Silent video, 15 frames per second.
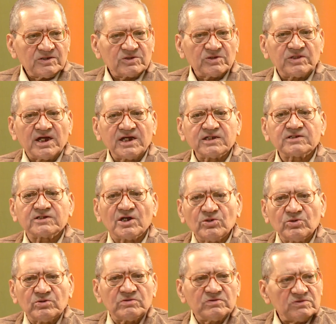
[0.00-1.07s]
So that is
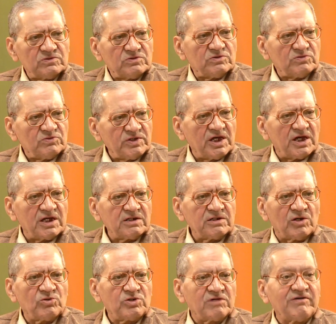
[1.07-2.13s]
how we are
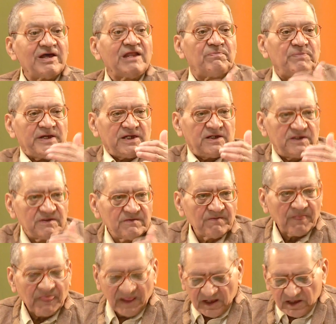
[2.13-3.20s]
now developing.
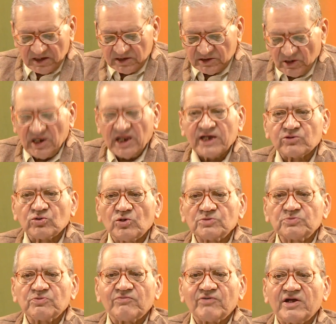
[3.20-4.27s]
So let's
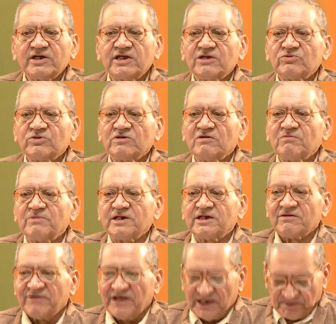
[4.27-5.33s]
hope one day we will be
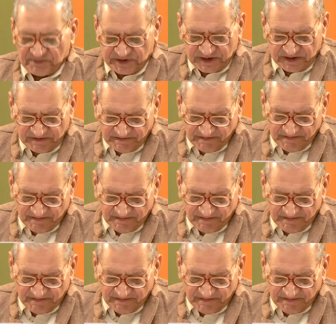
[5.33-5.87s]
developed.